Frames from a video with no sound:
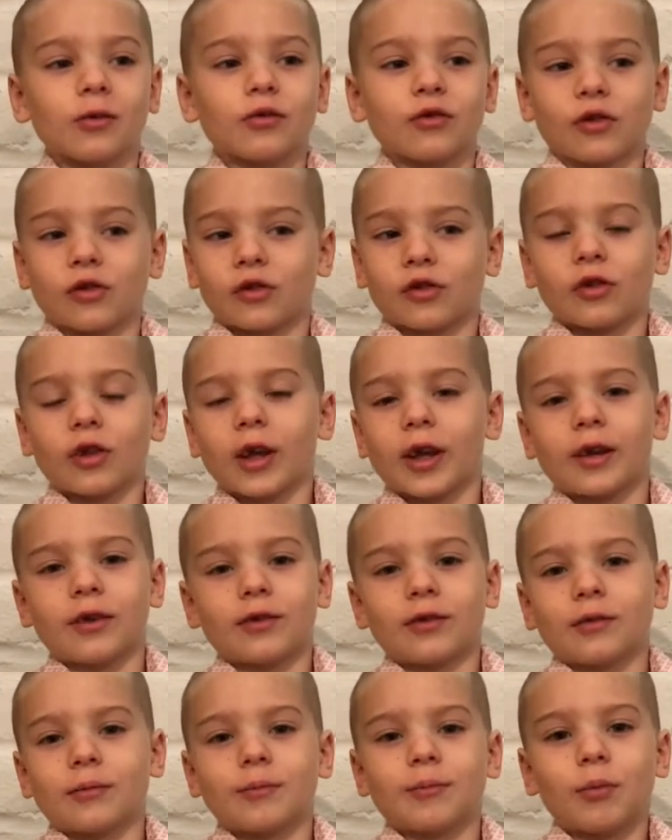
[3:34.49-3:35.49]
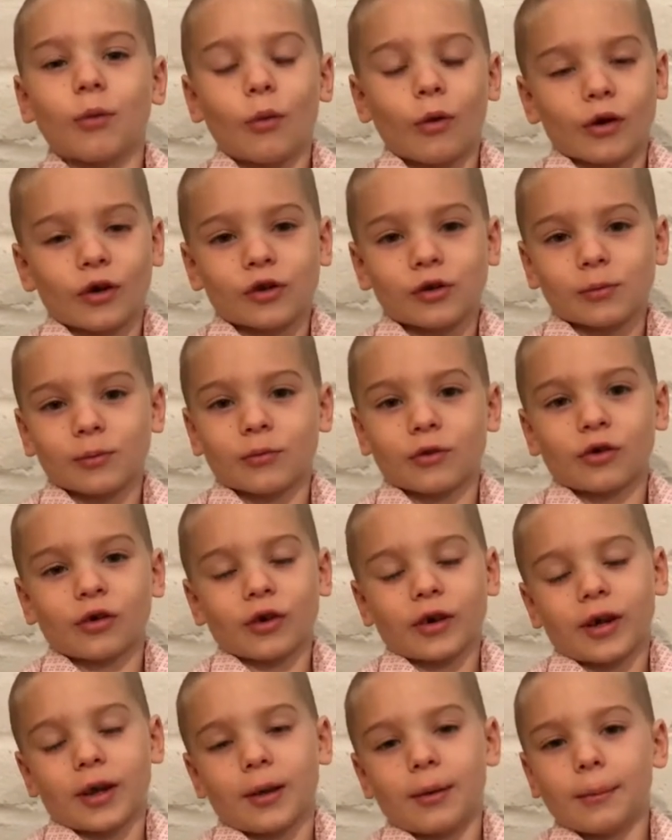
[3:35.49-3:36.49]
you just like pour some
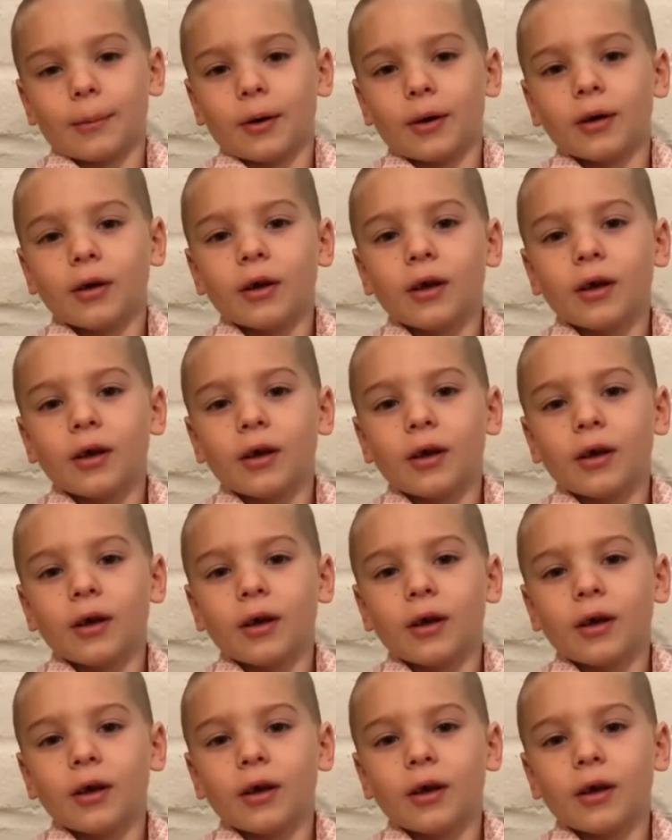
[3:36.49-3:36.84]
cream